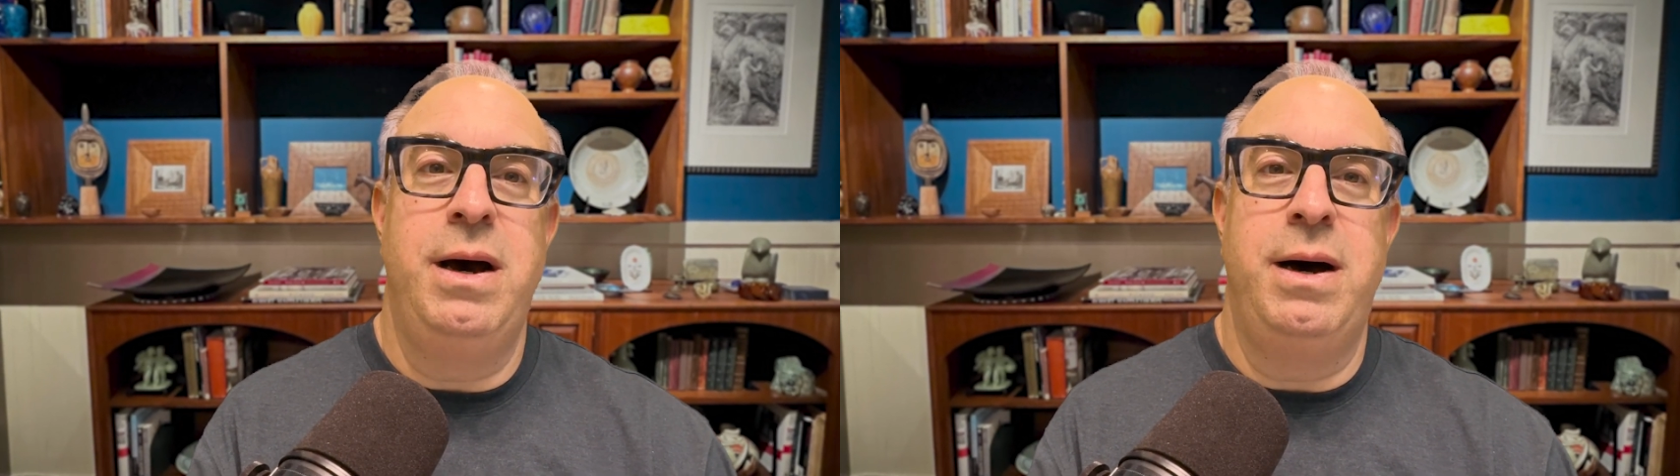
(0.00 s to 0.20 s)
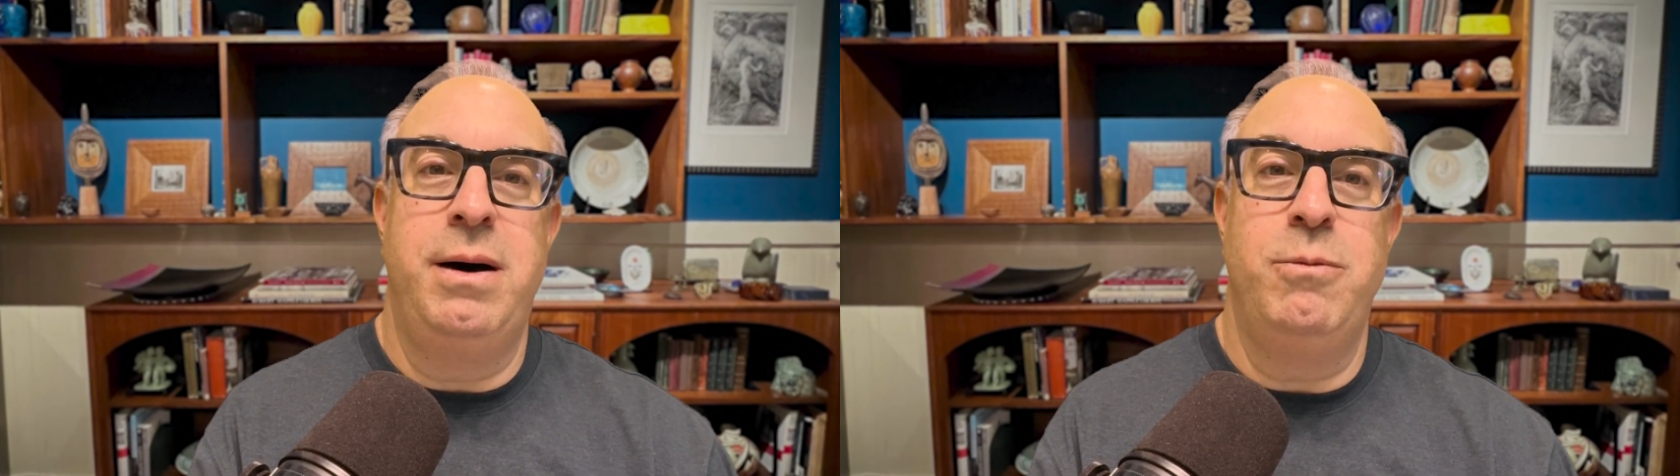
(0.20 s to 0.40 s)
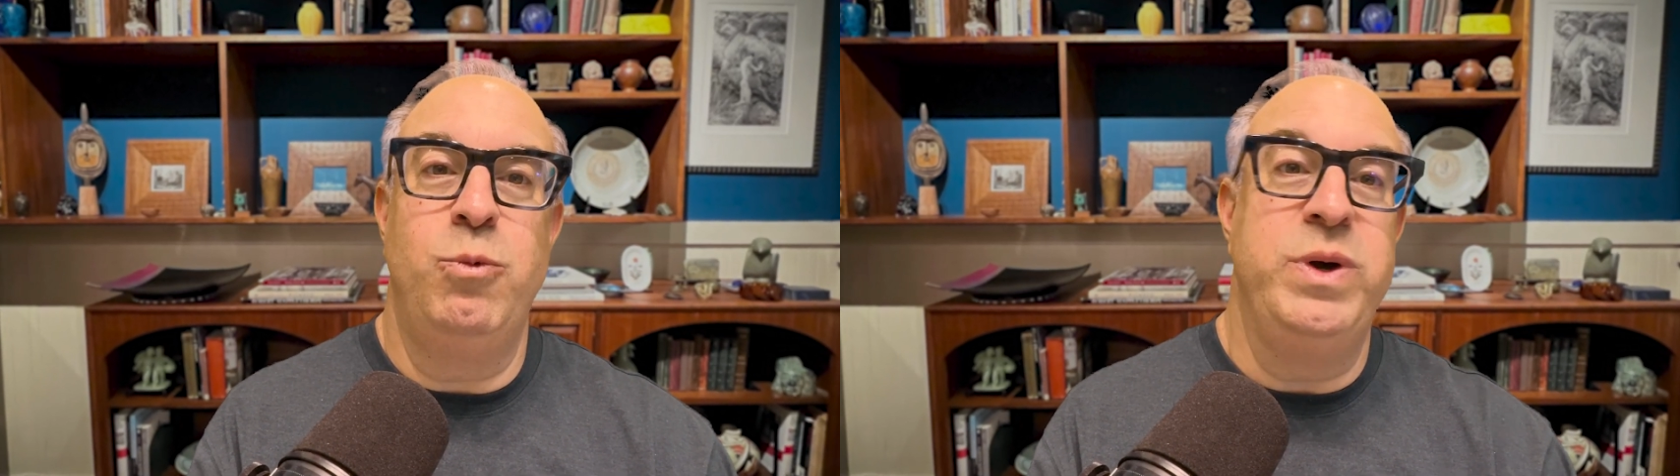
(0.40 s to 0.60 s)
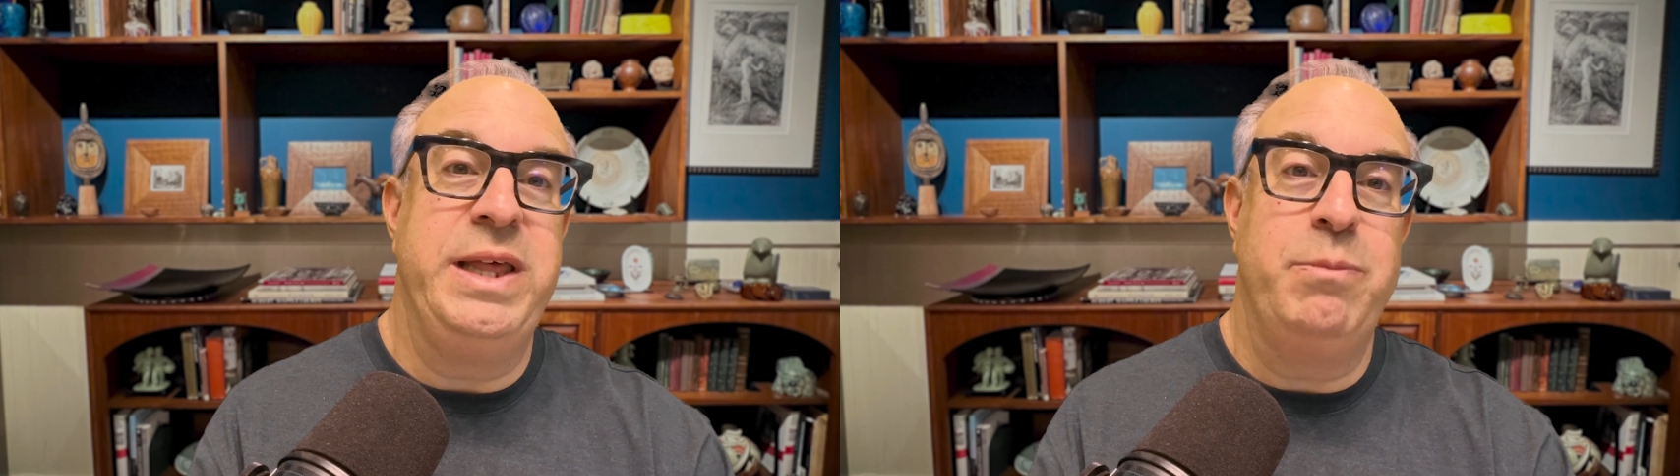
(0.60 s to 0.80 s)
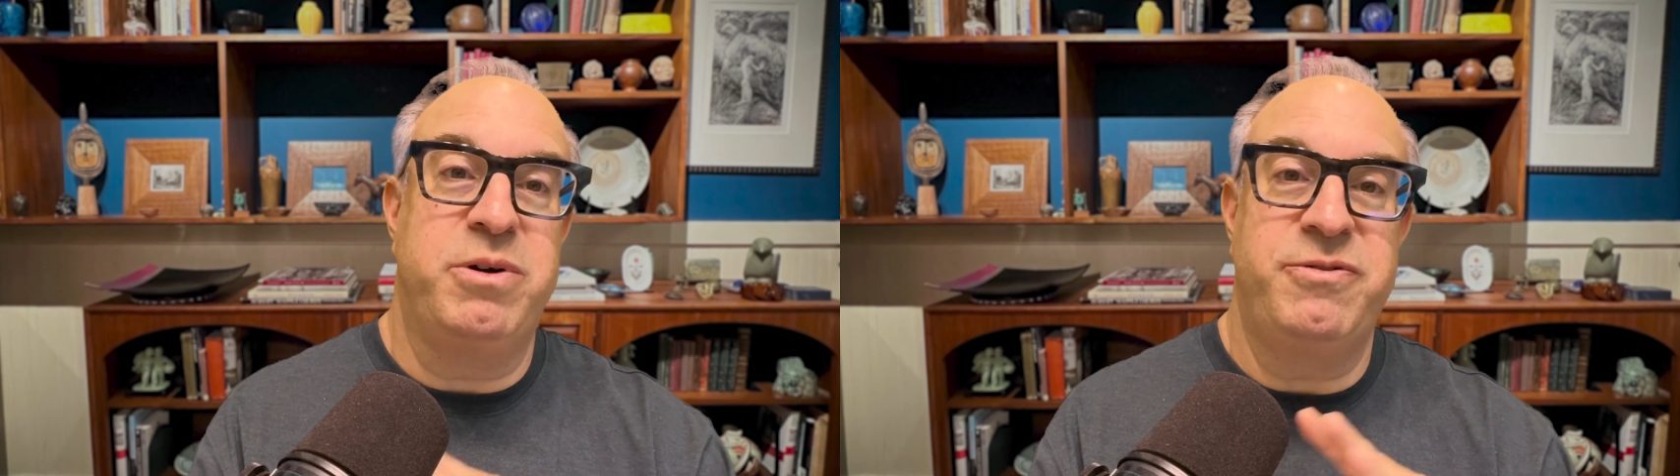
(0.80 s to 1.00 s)
Would
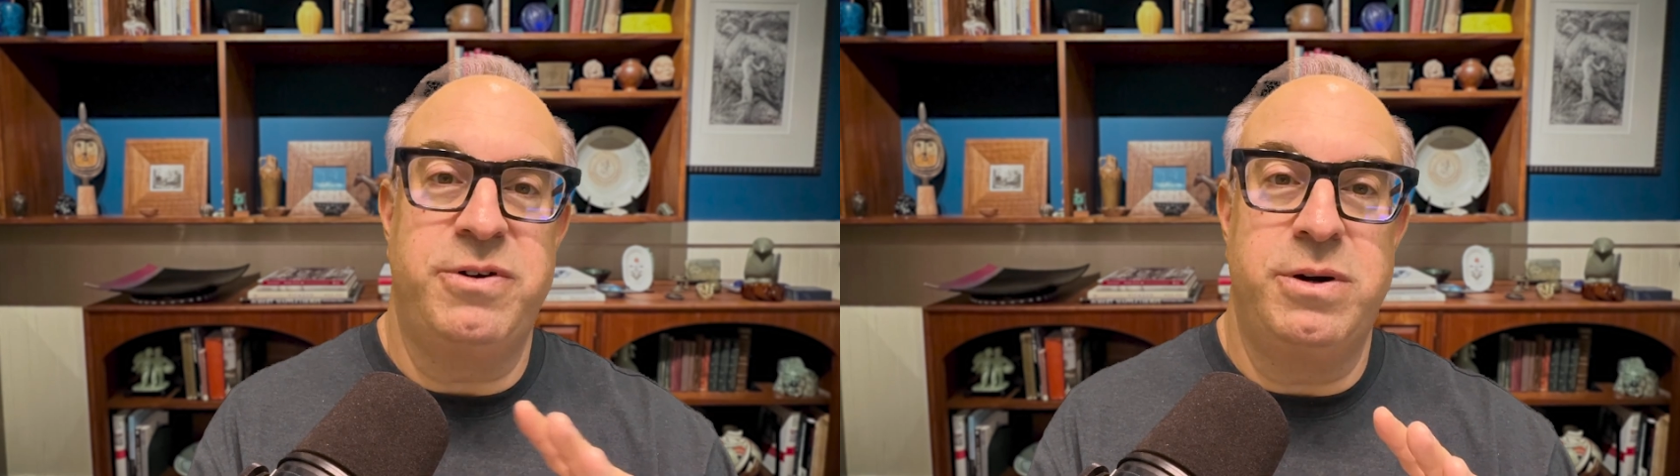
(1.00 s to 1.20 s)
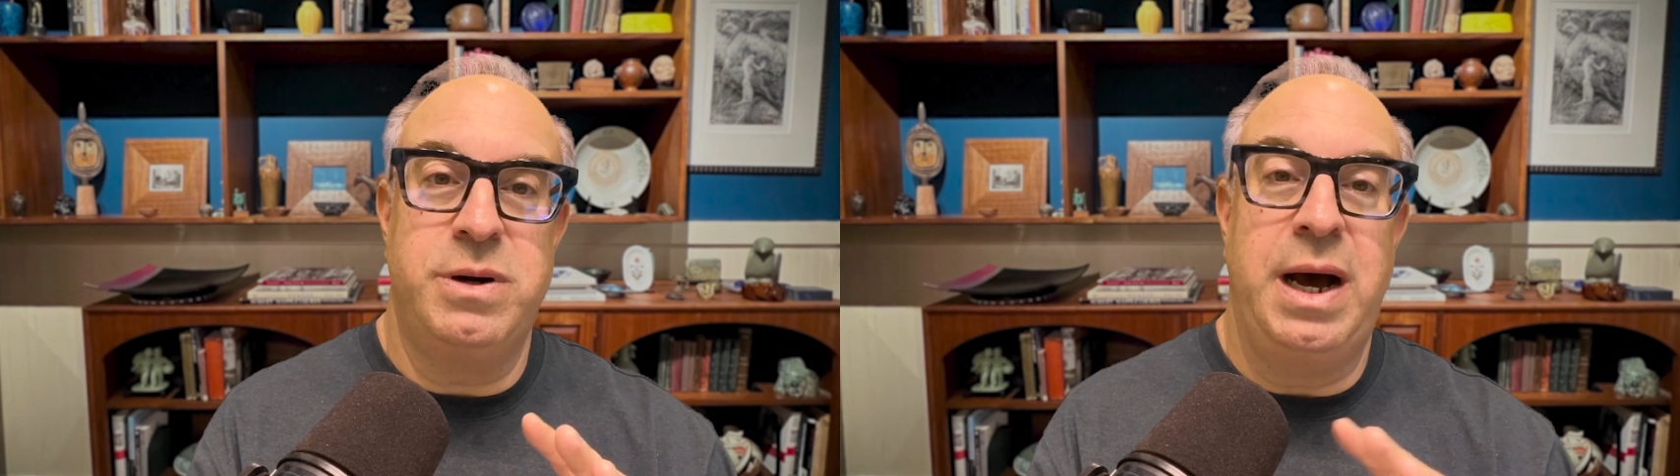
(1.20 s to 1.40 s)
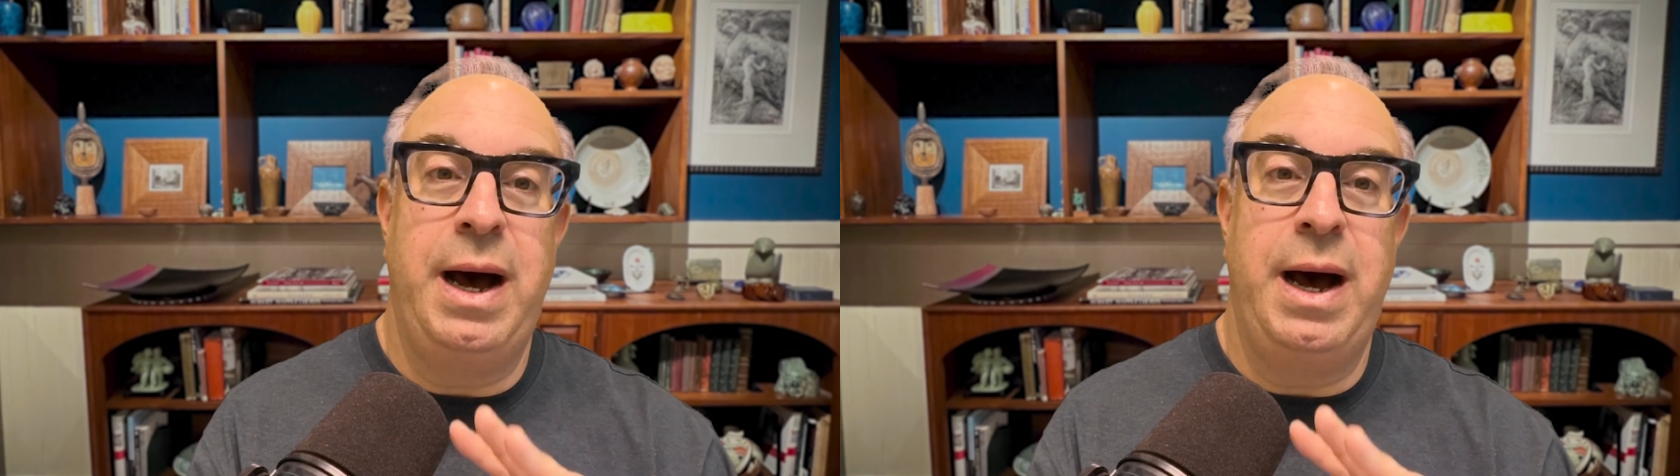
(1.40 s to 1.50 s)
they prefer a